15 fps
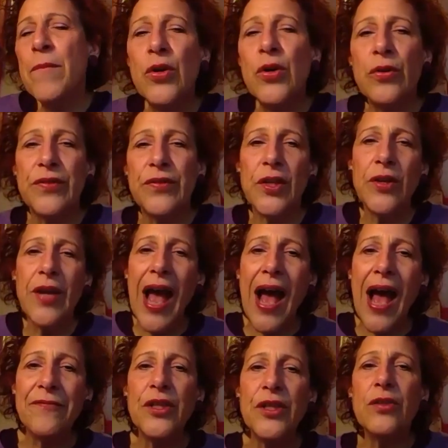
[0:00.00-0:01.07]
So you
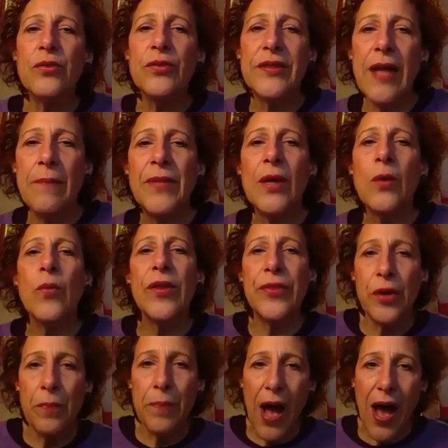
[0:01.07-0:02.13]
have to do something with
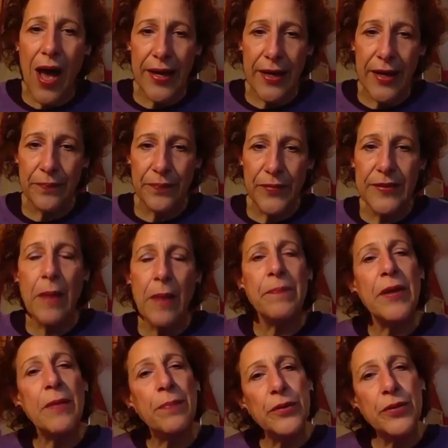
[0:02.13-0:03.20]
your body. Some
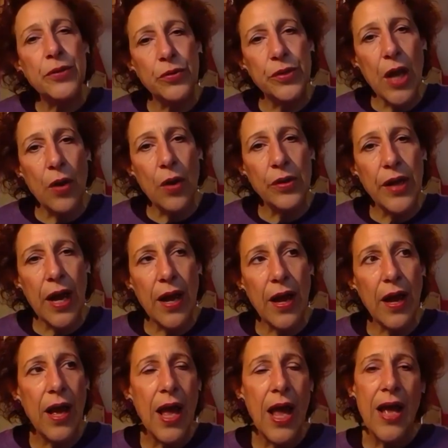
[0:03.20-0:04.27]
people do yoga.
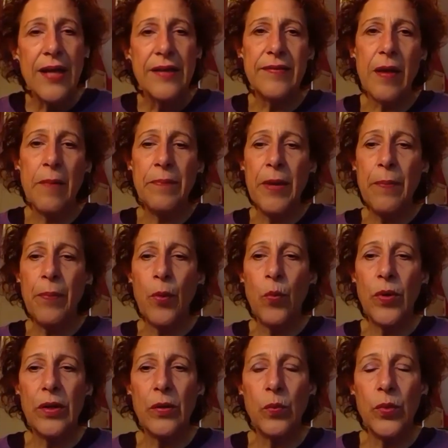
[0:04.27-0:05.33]
Some people
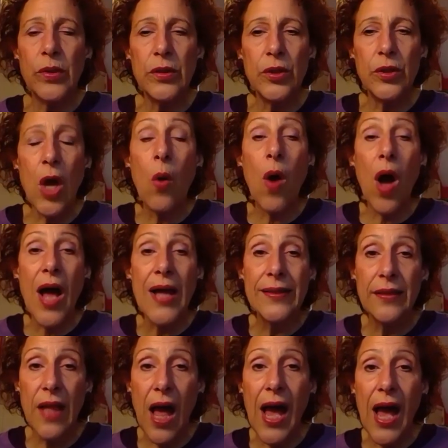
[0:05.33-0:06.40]
will go
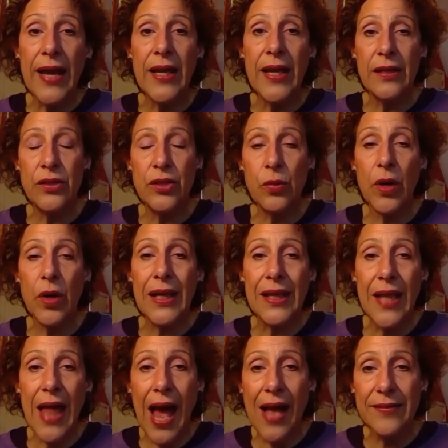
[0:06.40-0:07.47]
online and do a
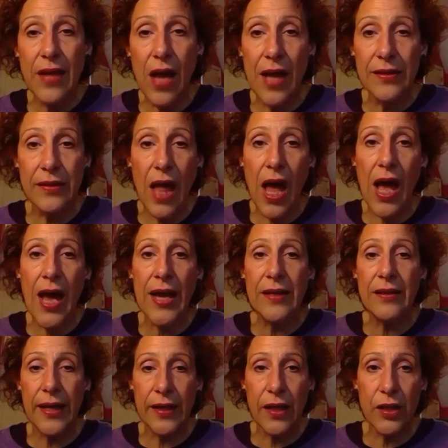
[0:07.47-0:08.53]
class online,
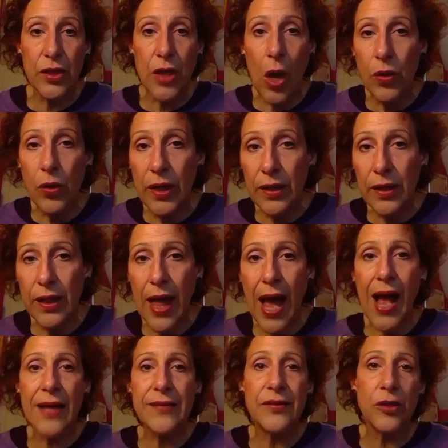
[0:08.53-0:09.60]
like a yoga
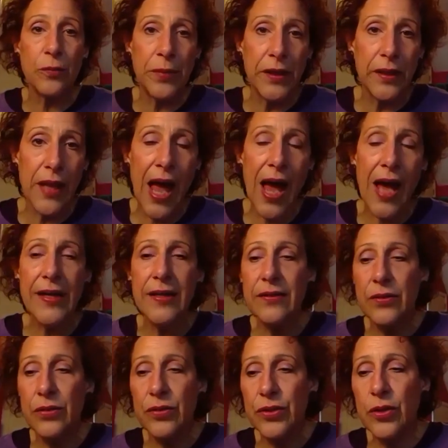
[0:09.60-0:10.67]
class or Pilates
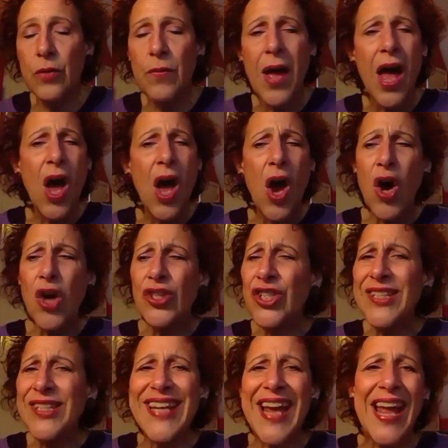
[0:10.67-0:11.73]
or Zoom, or
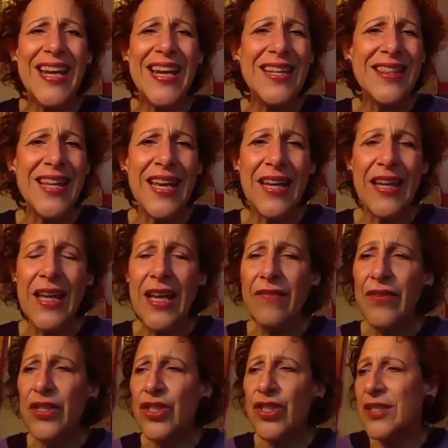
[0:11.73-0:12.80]
just anything,
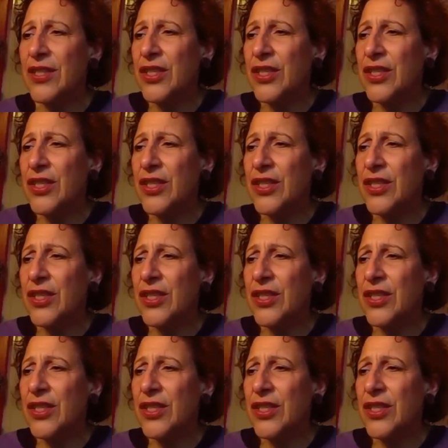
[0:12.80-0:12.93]
even just,